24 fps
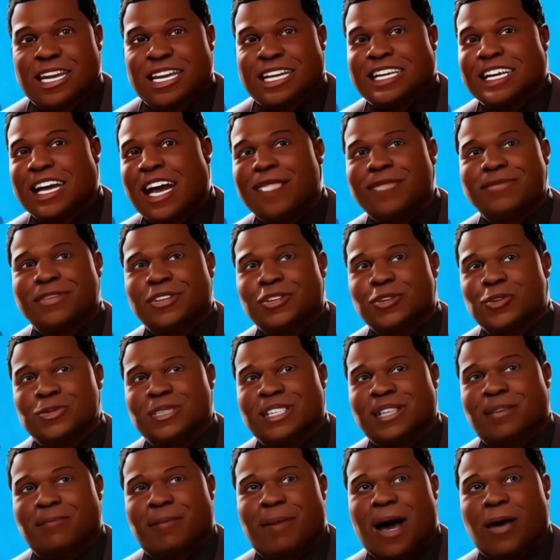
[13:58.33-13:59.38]
He timed it
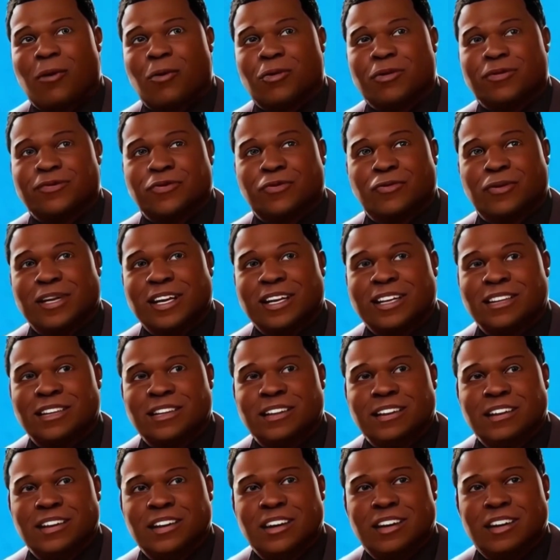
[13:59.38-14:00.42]
using the power of 3:
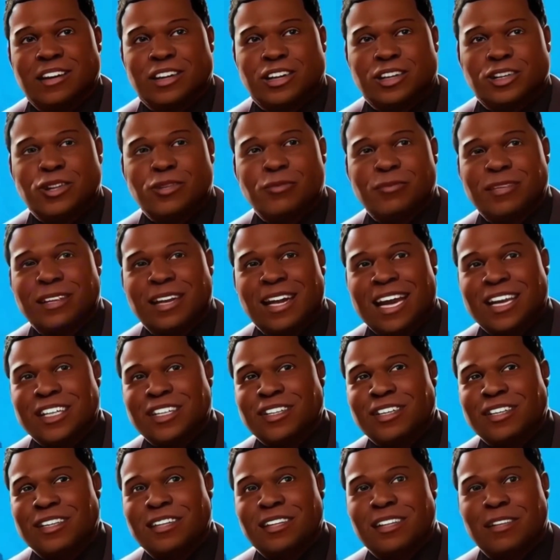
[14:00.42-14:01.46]

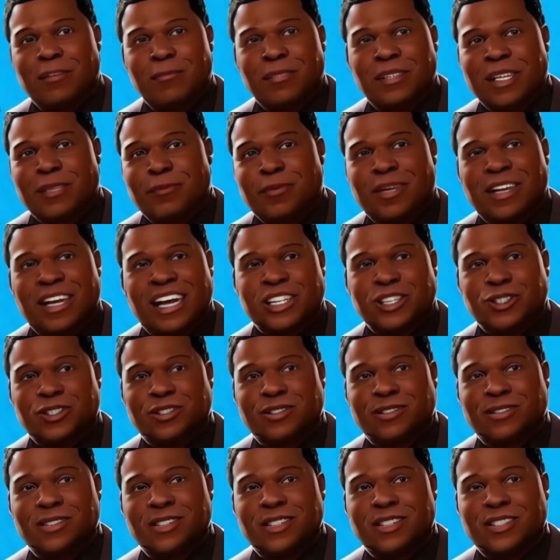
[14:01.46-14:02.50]
accumulation,
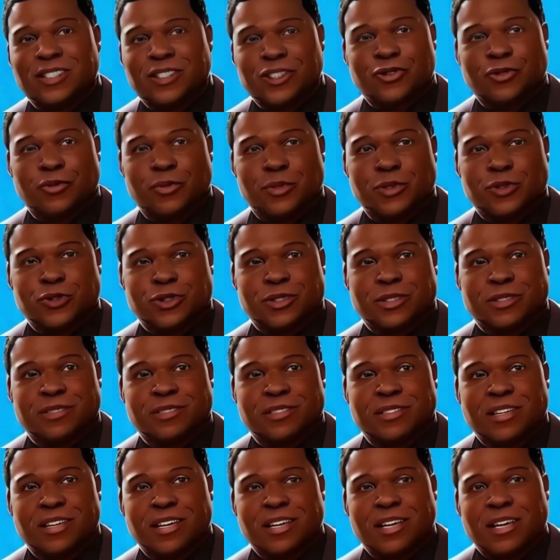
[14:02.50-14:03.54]
manipulation, distribution.
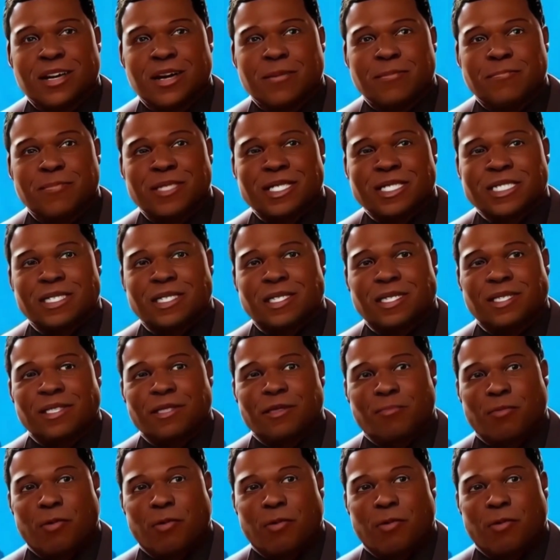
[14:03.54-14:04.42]
Basically,